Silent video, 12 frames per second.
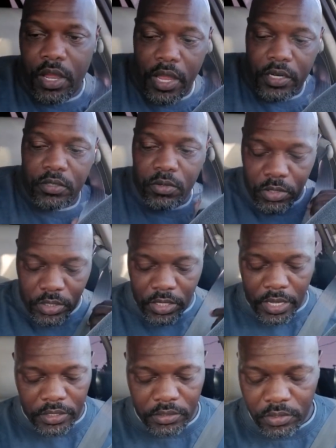our daughter
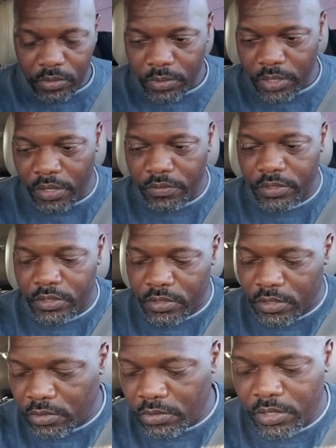like it or whatever.
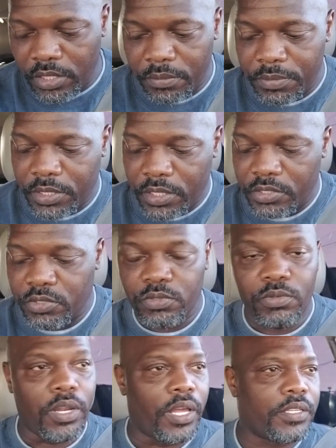You get it because
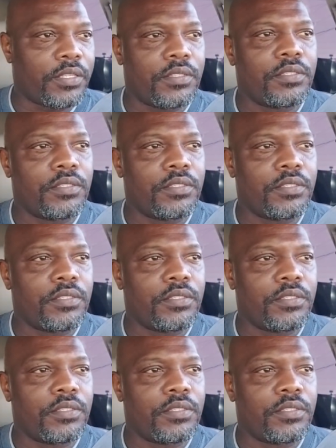you like it.